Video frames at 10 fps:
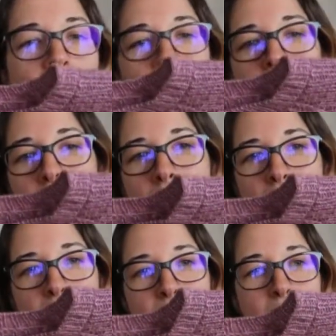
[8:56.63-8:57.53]

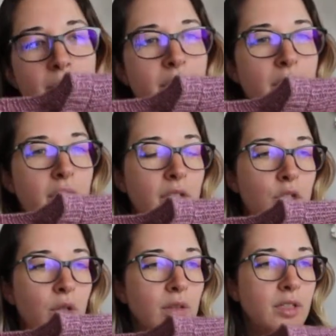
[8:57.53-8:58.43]
The
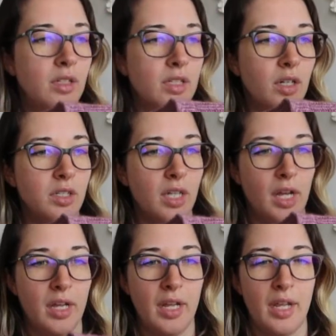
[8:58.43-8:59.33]
shoulders are
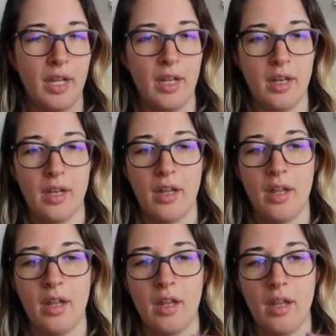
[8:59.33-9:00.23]
done in
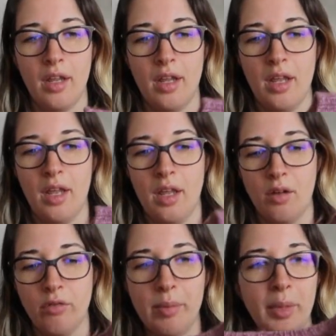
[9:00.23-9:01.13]

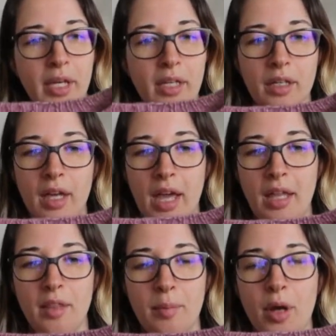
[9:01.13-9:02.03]
ribbing,
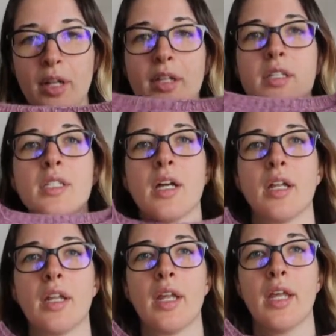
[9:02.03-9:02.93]
and the body is
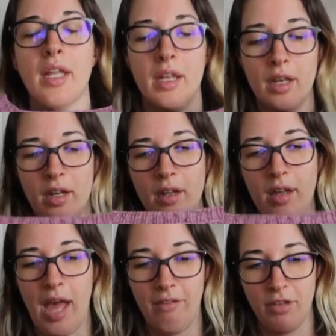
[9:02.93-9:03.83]
done in half